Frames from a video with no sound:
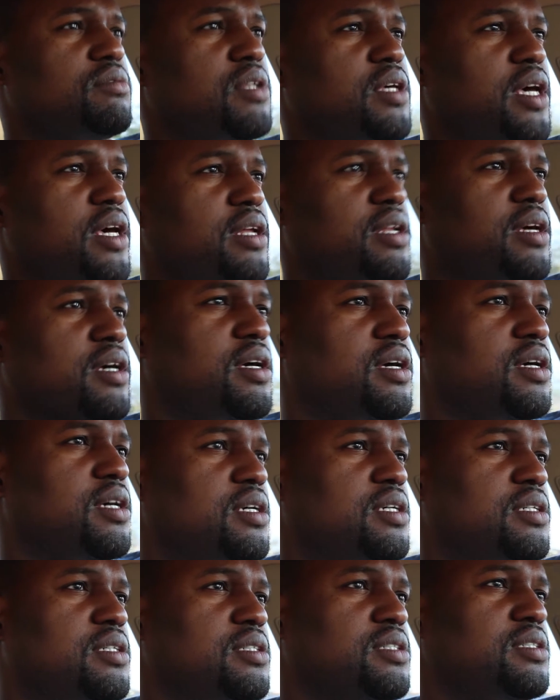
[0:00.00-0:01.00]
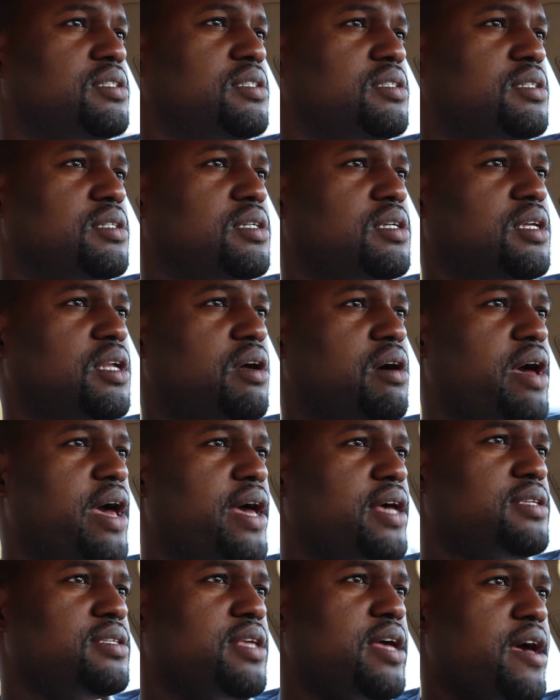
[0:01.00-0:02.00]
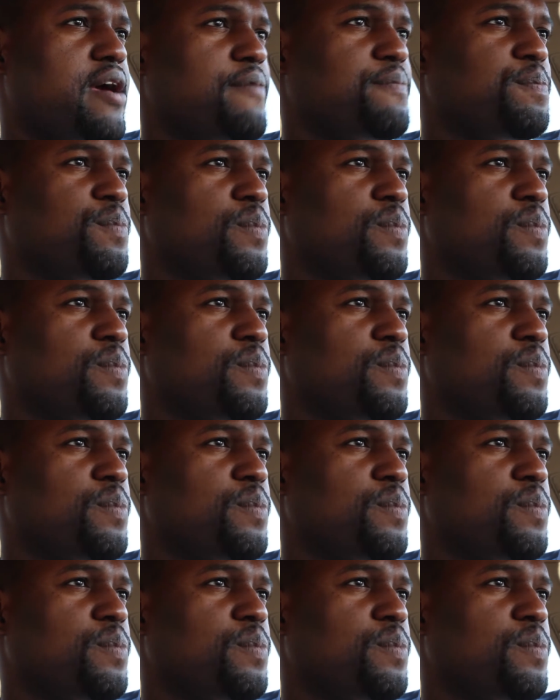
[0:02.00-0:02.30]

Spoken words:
that, has that.